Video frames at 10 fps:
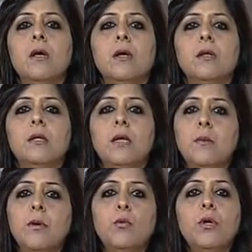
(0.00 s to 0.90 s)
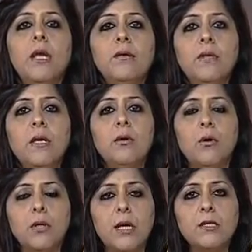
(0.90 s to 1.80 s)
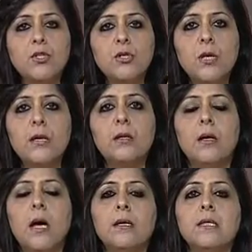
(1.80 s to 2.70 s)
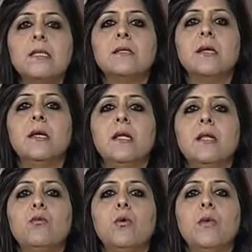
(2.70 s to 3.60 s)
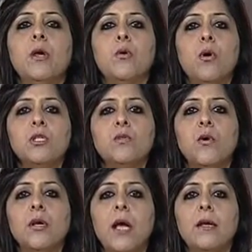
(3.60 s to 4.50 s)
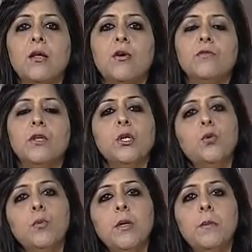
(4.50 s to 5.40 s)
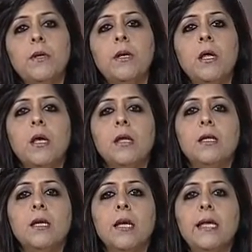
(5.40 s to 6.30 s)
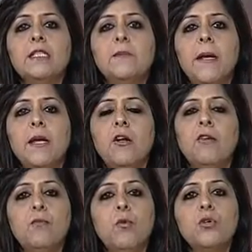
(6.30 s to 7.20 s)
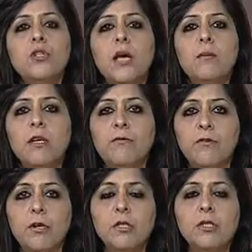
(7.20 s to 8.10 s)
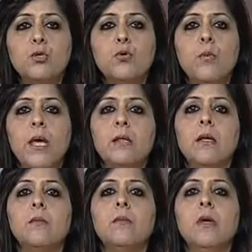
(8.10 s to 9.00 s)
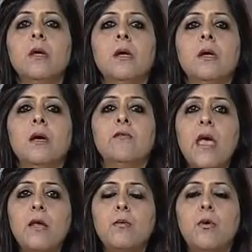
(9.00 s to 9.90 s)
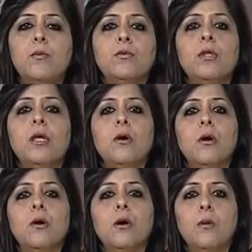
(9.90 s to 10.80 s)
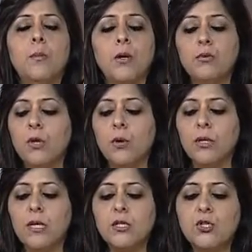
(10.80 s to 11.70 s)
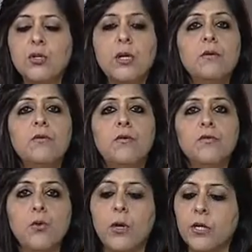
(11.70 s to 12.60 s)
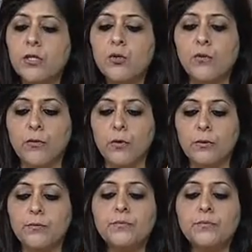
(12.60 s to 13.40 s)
uh, the labor would leave the organization and uh, unnecessarily there would be a cost for hiring of the new people. Then again, spending of more time and efforts to make them aware about the, uh, about the organization and of so on and so forth